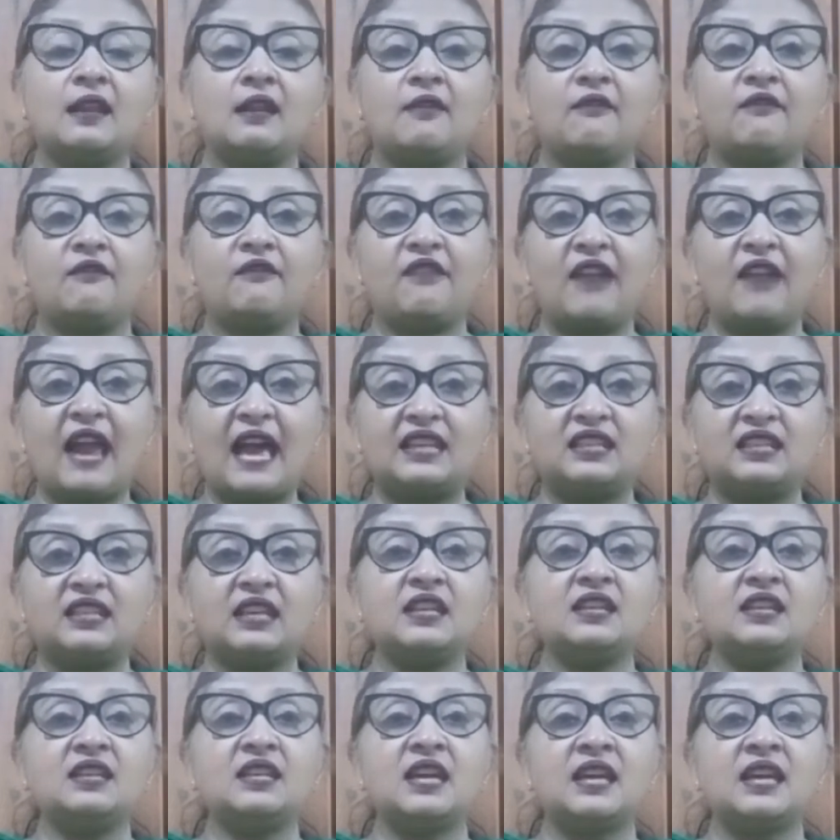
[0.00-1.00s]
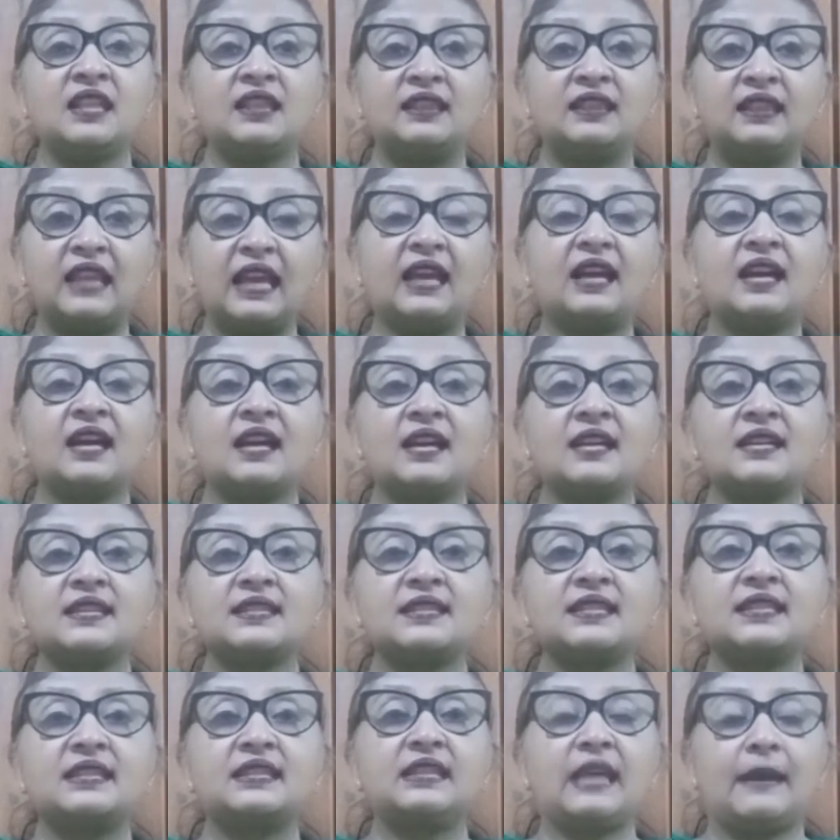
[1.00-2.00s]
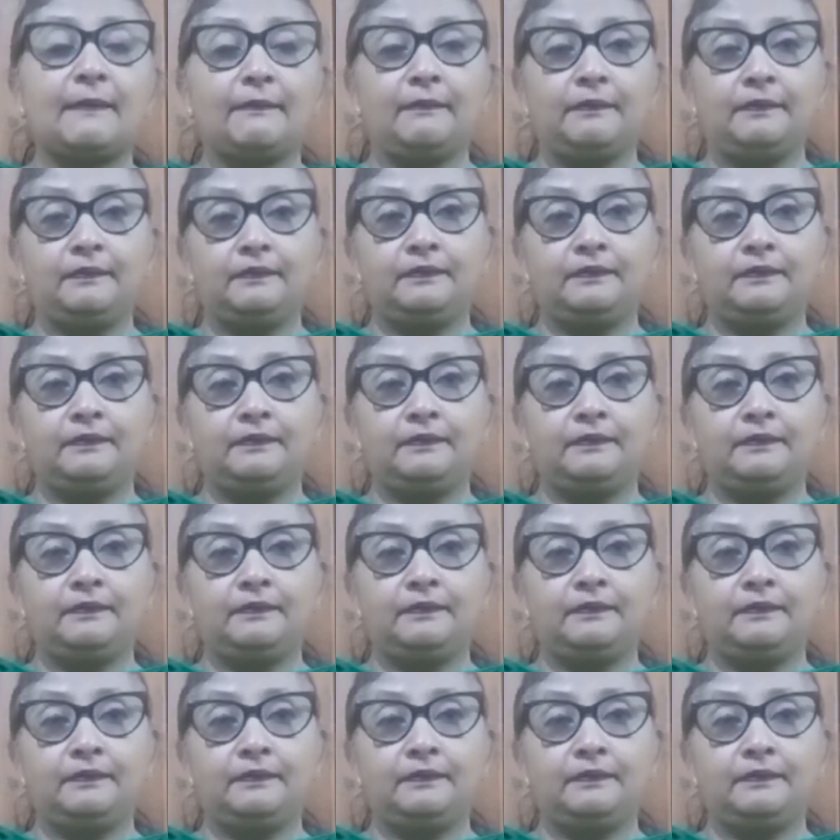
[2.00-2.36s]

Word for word: flattened thick stem.